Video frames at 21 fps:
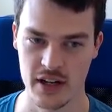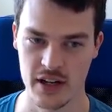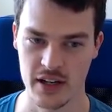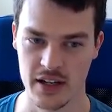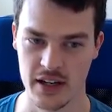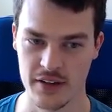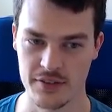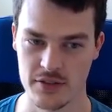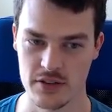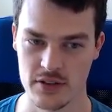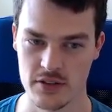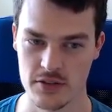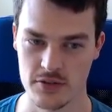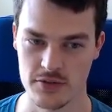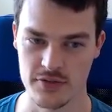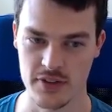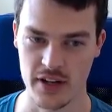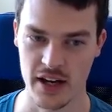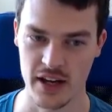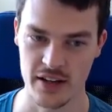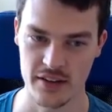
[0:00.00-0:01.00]
I have to do
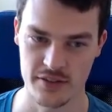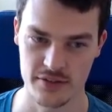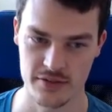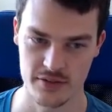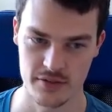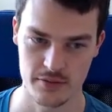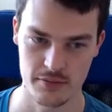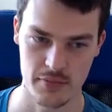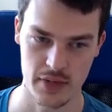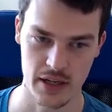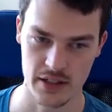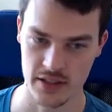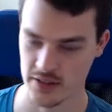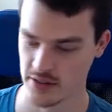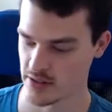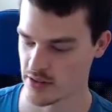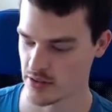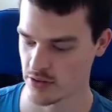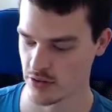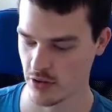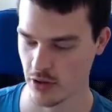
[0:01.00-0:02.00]
5
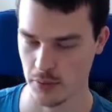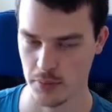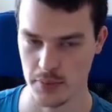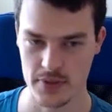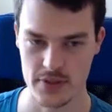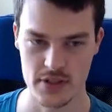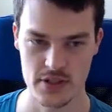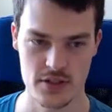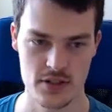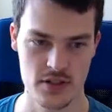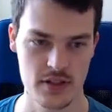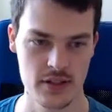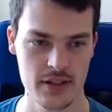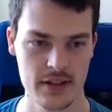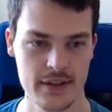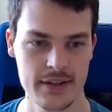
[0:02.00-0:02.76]
minus the truck position.